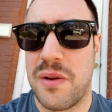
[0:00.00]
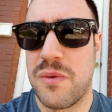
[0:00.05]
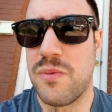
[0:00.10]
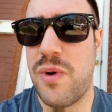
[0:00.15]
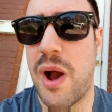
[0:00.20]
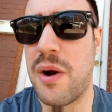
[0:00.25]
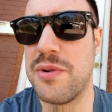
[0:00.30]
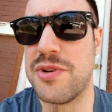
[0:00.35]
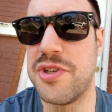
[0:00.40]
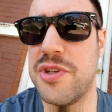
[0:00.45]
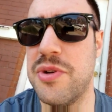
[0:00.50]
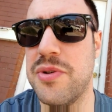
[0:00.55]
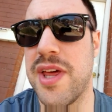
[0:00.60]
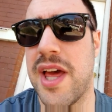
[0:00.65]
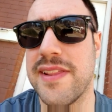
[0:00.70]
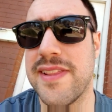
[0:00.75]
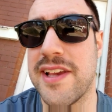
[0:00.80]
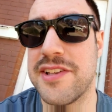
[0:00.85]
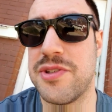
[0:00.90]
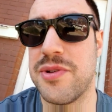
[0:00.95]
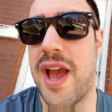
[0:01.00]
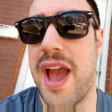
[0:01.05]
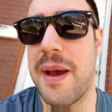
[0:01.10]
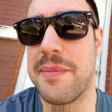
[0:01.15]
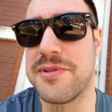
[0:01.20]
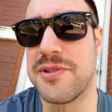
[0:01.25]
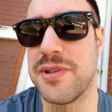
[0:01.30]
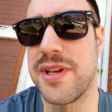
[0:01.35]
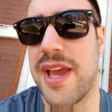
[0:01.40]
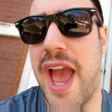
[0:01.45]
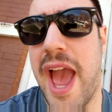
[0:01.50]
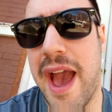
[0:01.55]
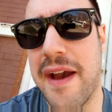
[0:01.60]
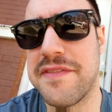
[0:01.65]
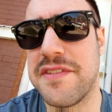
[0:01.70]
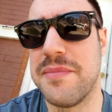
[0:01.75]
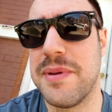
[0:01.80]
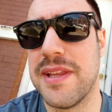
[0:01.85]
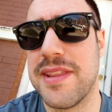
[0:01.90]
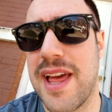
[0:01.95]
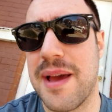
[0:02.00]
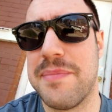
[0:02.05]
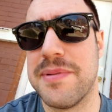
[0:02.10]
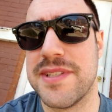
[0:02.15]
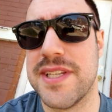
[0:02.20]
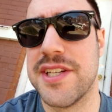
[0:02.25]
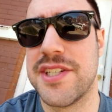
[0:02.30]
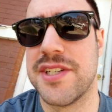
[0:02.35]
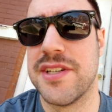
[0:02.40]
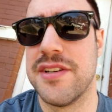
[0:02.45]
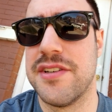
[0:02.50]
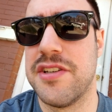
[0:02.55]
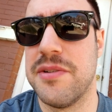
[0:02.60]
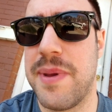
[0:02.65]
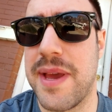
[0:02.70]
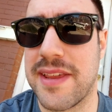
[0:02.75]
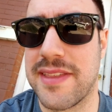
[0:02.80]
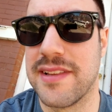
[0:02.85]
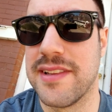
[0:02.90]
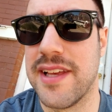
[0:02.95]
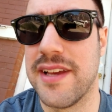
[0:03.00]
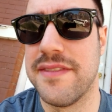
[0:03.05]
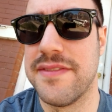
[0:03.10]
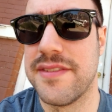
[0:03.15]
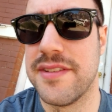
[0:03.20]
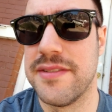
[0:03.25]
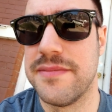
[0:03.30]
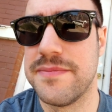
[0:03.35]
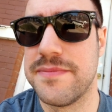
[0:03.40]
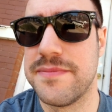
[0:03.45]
Why would you do that unless you absolutely have to be in that position to make the lift?